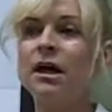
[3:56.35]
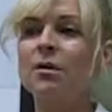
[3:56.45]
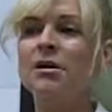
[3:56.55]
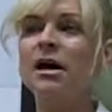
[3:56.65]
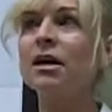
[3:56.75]
I
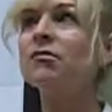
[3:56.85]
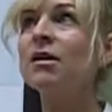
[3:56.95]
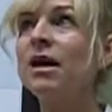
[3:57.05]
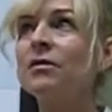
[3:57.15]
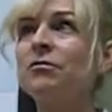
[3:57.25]
mean, I'd
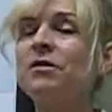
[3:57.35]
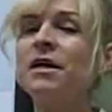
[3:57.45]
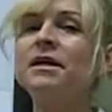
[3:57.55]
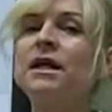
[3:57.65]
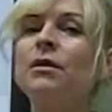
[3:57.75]
rather
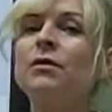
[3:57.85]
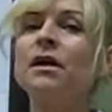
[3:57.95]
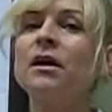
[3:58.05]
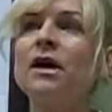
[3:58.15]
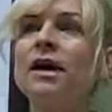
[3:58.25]
find out that
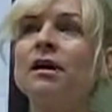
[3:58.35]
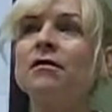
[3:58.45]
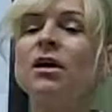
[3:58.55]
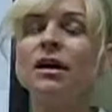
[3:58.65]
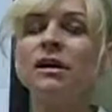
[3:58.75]
I have a
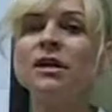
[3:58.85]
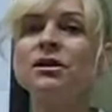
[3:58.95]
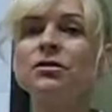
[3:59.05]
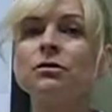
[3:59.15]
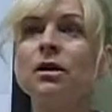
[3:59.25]
high
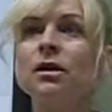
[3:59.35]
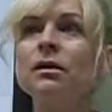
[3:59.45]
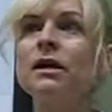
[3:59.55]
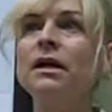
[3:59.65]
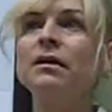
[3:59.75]

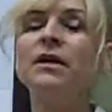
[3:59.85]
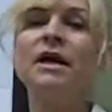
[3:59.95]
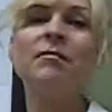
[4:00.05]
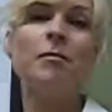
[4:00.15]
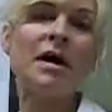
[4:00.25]
cholesterol than
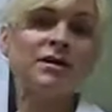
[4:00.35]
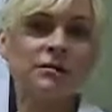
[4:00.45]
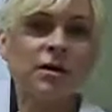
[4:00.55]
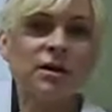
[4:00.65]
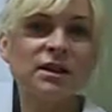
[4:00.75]
have a
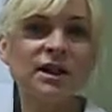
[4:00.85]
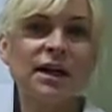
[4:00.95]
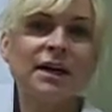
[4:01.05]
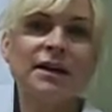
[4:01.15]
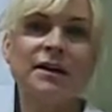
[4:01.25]
massive heart
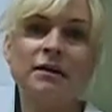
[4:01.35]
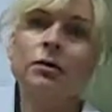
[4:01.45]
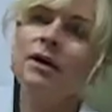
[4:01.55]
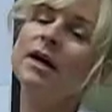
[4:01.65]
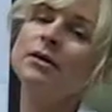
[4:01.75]
attack and then,
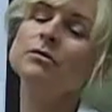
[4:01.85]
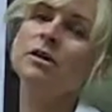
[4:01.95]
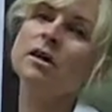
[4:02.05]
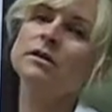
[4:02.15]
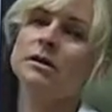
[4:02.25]
oh yeah, you've
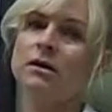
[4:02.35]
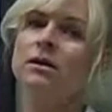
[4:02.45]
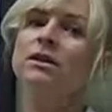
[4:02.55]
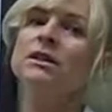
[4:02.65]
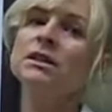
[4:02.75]
got
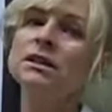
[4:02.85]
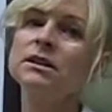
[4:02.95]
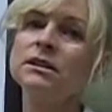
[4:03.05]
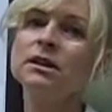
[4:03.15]
heart disease.